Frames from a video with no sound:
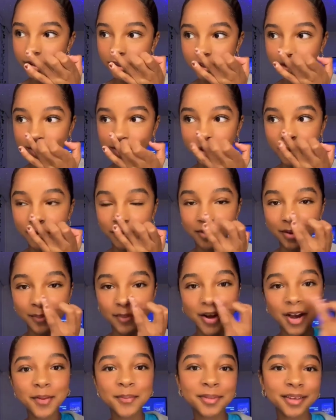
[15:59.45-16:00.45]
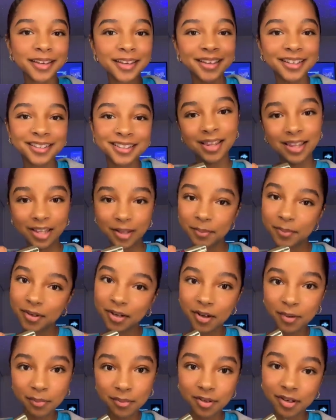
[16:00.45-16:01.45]
so I'm copying. Lip
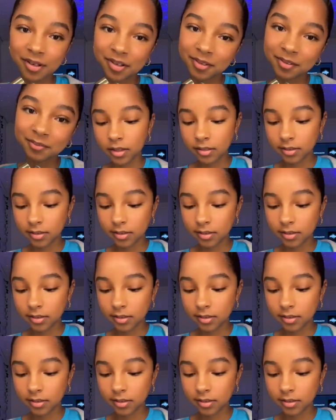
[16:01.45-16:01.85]
combo.